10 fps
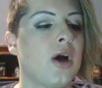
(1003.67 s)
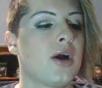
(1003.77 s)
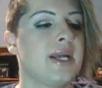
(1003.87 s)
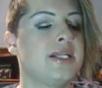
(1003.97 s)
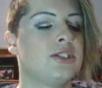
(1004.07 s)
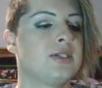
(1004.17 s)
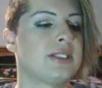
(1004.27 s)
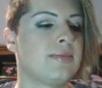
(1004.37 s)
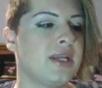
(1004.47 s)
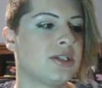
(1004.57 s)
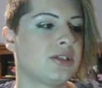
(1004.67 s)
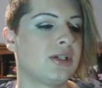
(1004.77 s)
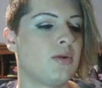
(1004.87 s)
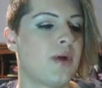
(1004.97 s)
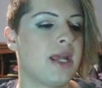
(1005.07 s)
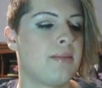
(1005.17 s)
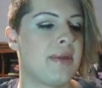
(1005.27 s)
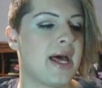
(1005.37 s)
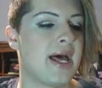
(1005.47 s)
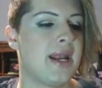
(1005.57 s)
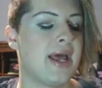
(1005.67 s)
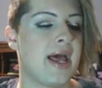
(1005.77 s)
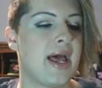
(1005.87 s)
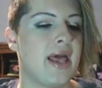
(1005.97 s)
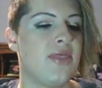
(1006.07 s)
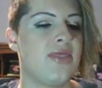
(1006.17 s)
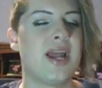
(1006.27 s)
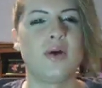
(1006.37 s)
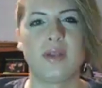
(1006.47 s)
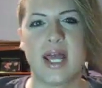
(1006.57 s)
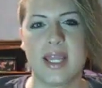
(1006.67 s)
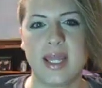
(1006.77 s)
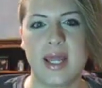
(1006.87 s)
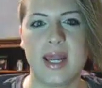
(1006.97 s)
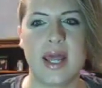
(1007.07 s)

are into something a certain way in bed and they don't like it